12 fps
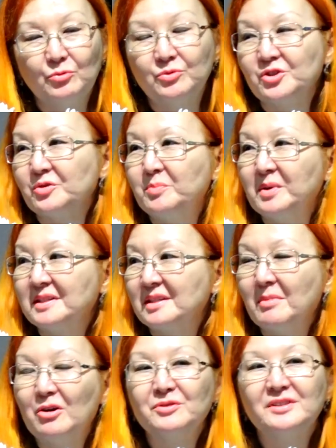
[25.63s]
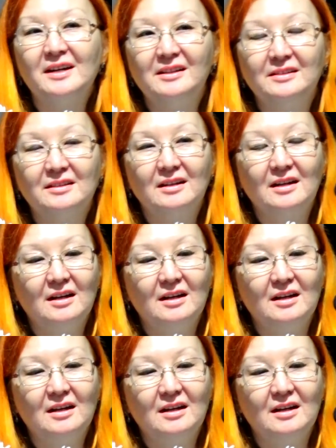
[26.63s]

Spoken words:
which speaks about dialogue.